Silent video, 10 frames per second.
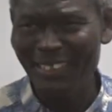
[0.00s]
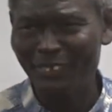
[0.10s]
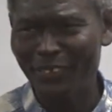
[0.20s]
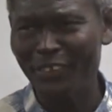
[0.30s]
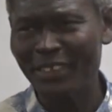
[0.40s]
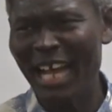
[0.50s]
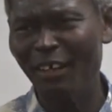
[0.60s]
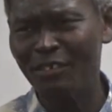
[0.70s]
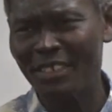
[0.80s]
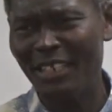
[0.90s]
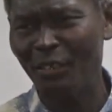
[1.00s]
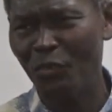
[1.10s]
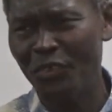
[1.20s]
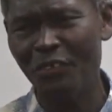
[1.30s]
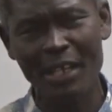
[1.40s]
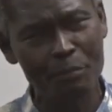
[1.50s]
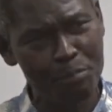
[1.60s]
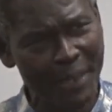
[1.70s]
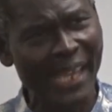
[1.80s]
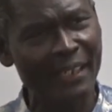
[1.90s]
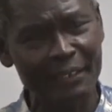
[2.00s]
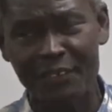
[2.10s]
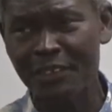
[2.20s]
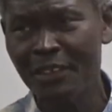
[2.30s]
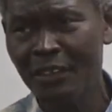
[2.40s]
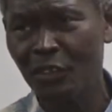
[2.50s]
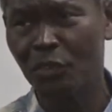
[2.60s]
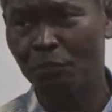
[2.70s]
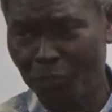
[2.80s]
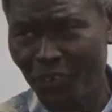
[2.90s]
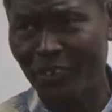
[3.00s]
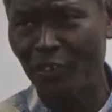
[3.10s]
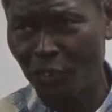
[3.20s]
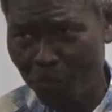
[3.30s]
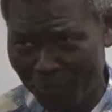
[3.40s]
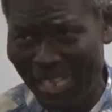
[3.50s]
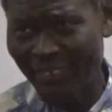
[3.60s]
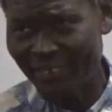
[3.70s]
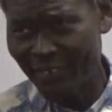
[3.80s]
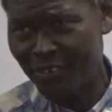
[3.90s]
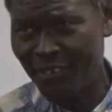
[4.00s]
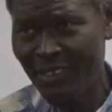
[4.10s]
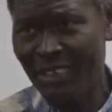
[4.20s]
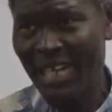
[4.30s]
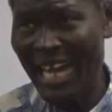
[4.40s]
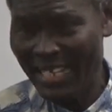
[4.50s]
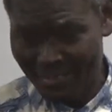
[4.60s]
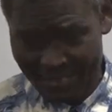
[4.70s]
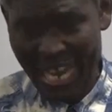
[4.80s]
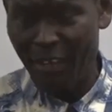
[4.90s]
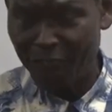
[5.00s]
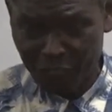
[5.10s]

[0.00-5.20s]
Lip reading: the results that we were made to put into practice, Isaiah